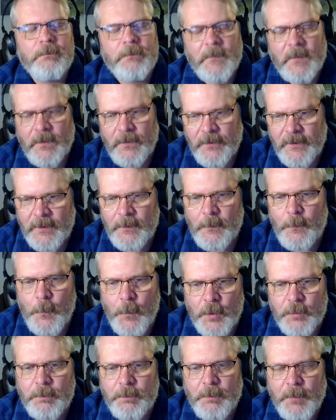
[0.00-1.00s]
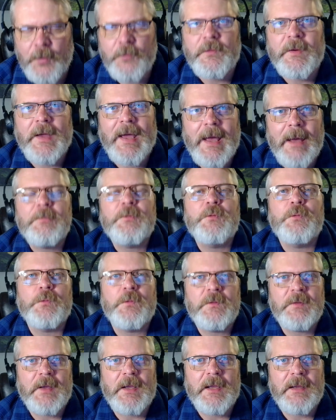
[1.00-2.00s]
think what both have to
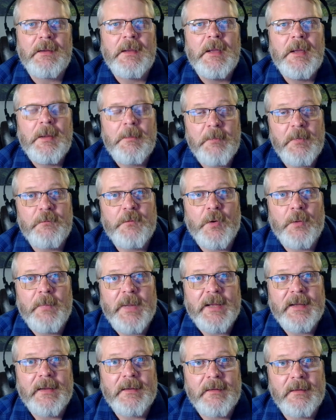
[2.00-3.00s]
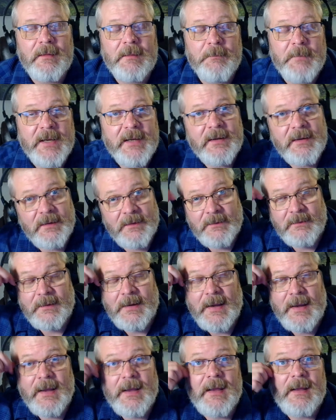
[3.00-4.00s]
say before making
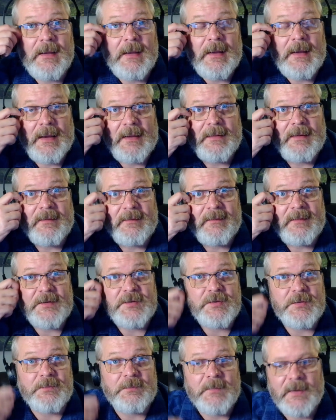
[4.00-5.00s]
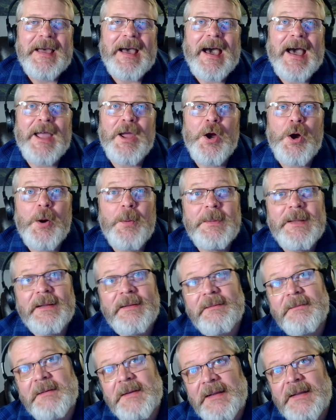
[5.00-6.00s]
a decision. I hope that
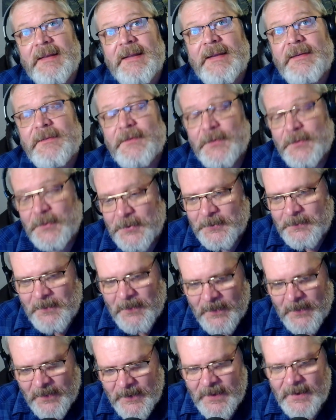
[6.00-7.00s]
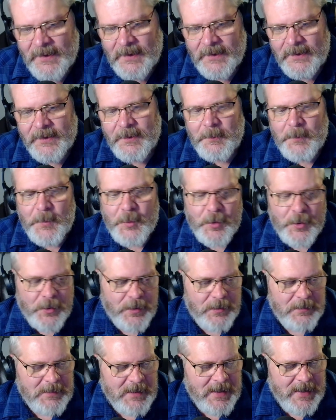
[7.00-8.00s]
it lets you think a little
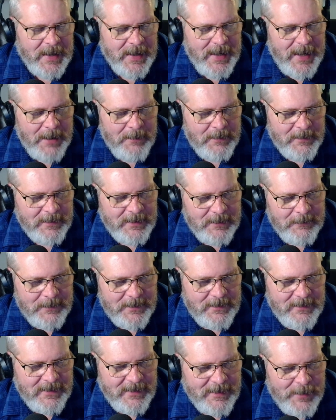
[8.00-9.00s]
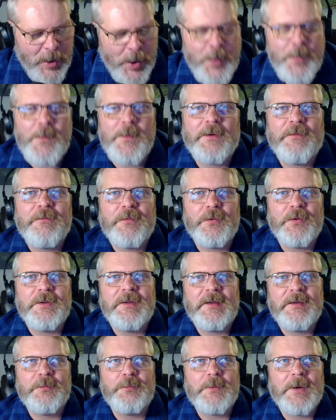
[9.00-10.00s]
more. I haven't given a homework for
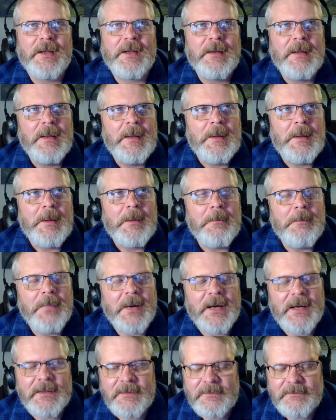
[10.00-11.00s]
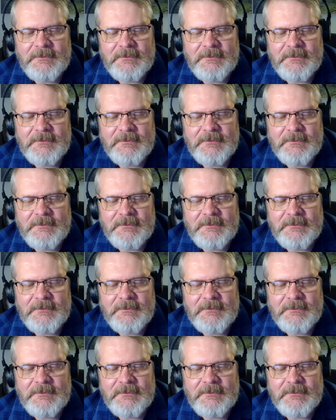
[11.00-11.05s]
this one, but